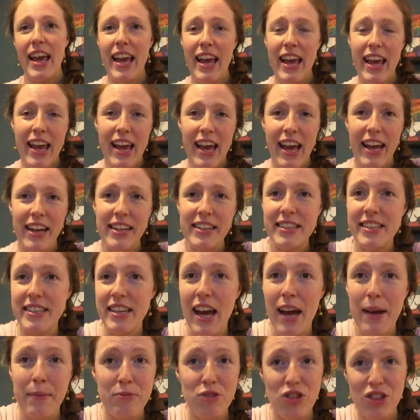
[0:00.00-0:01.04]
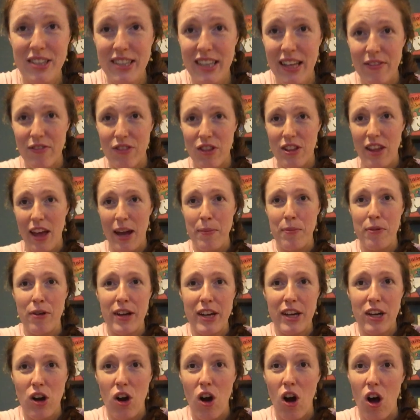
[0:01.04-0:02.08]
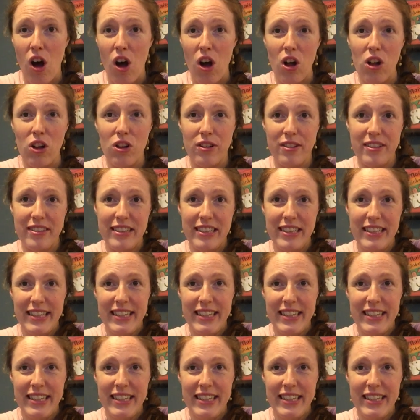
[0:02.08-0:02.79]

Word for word: and um, just give the library a call